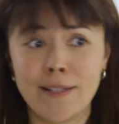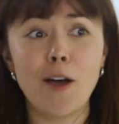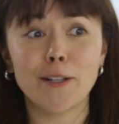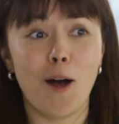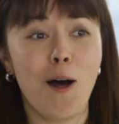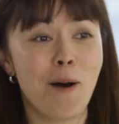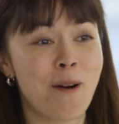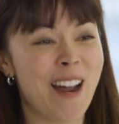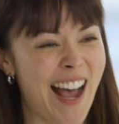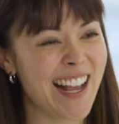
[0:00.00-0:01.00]
not at all
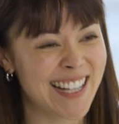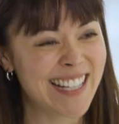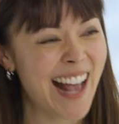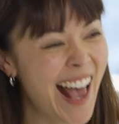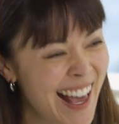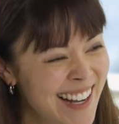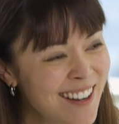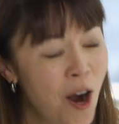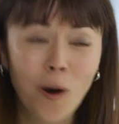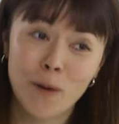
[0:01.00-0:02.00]
what I
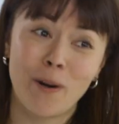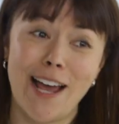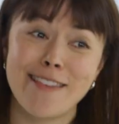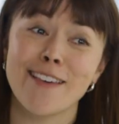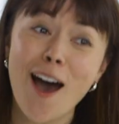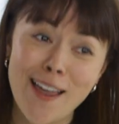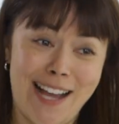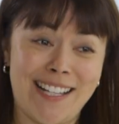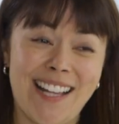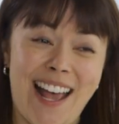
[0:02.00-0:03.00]
said, or what I thought
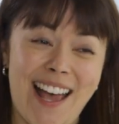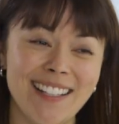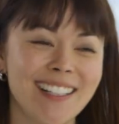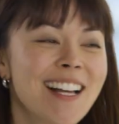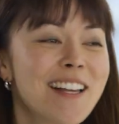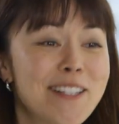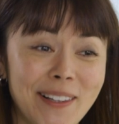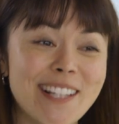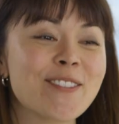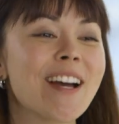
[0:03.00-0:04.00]
I said. So
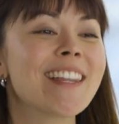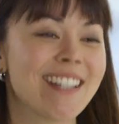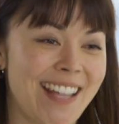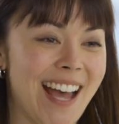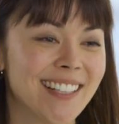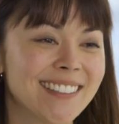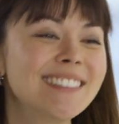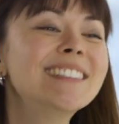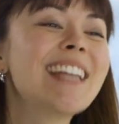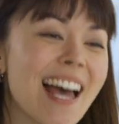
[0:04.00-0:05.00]
let's try that
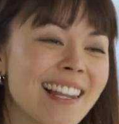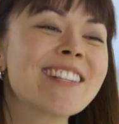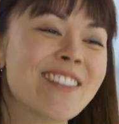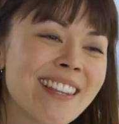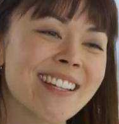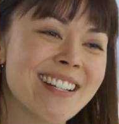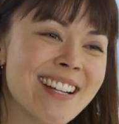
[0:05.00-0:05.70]
again. Yeah, let's try that